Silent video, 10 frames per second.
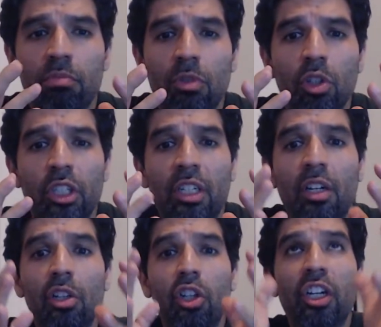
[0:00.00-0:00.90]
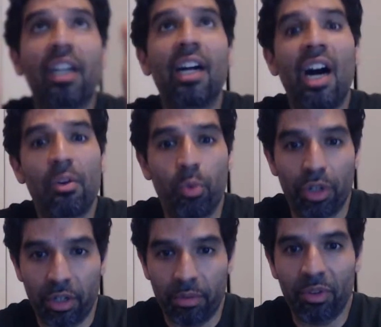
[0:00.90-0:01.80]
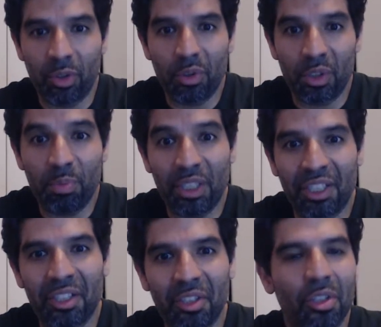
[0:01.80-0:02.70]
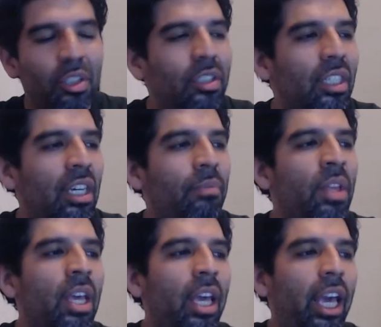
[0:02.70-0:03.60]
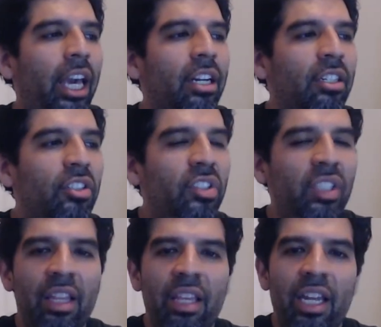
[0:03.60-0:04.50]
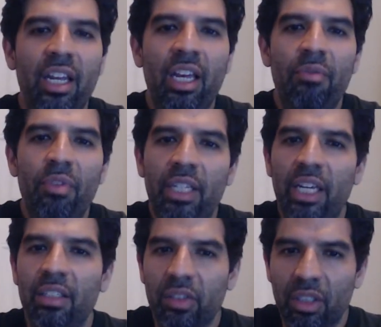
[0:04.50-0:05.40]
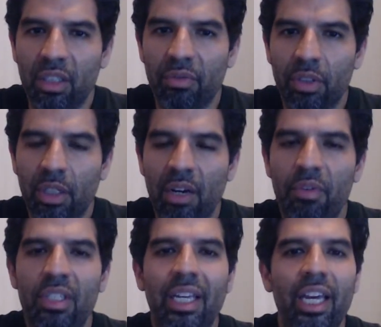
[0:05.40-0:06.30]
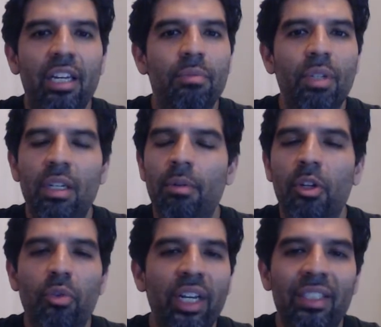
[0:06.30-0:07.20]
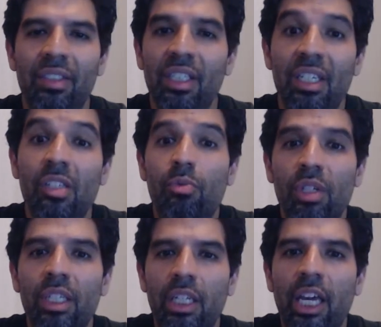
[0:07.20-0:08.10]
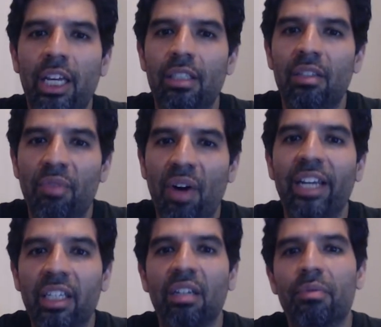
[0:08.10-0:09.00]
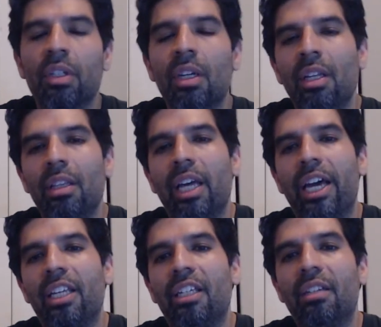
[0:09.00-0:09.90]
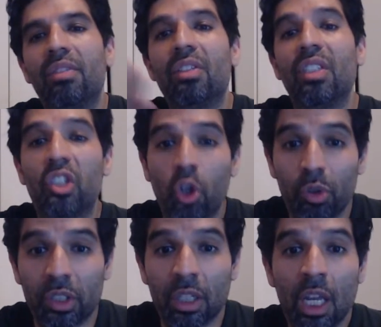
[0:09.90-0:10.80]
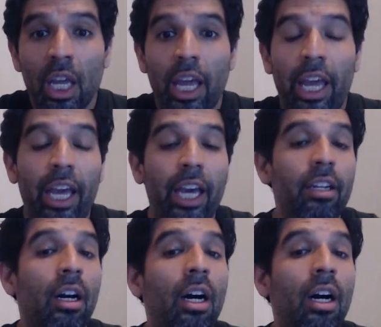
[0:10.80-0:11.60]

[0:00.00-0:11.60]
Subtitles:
look Godward, so to speak. Look to Him and understand that every day is a gift. Every day, grace is really a divine gift that He gives His chosen, and